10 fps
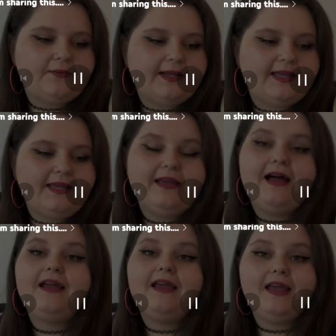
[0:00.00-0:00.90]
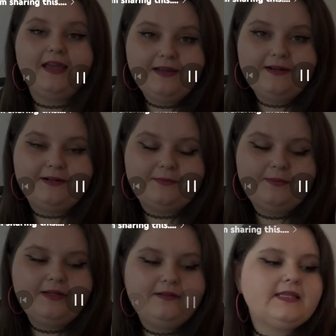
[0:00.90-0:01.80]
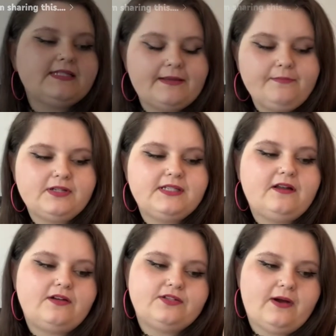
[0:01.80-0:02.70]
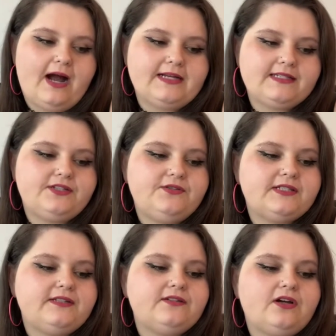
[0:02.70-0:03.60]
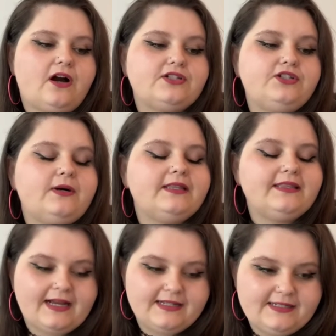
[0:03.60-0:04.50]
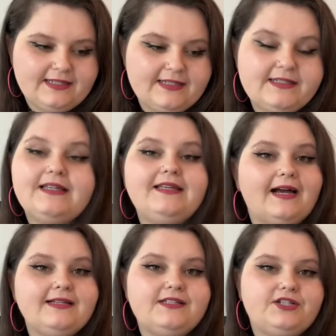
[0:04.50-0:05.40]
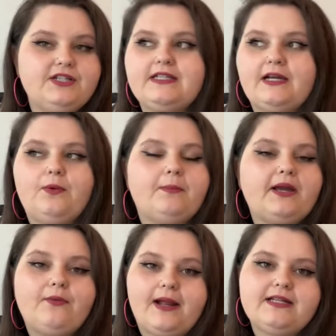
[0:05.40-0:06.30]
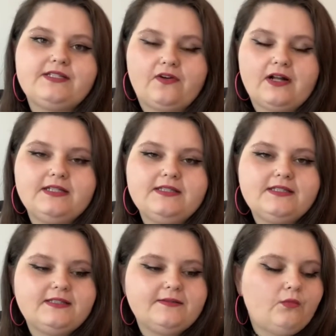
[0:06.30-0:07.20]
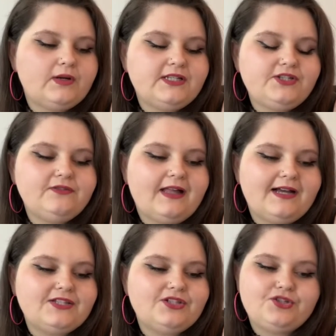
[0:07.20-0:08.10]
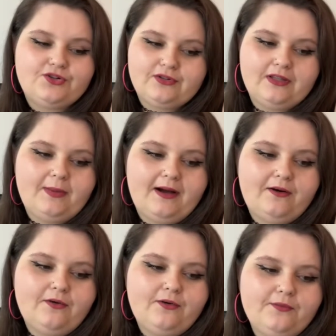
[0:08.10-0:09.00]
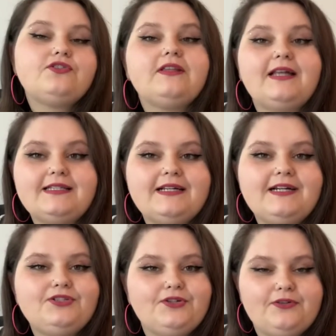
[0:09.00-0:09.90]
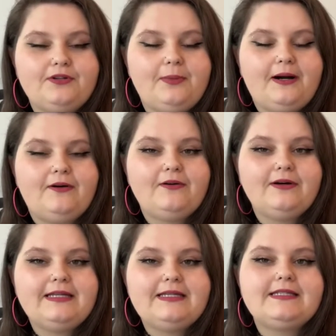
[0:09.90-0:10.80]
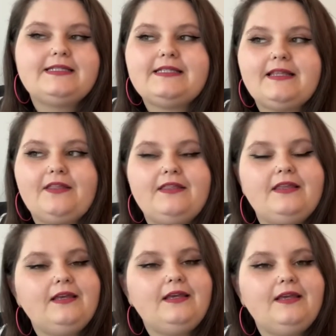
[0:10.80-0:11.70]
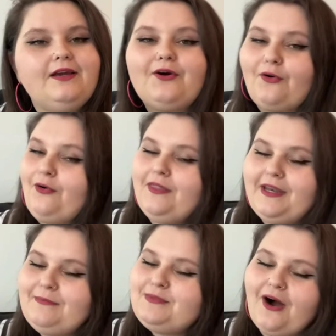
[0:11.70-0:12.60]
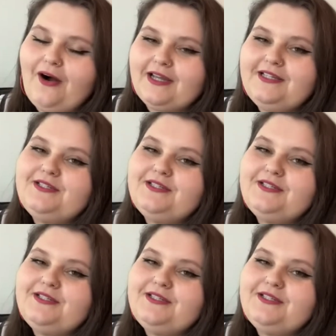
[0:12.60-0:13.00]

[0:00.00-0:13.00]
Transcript: And Ricky, I am. The same person also asked, do you still talk to Alexis? Yes, she's like one of my greatest friends. What did you last journal about? So the last thing I journaled about is the girl that I'm talking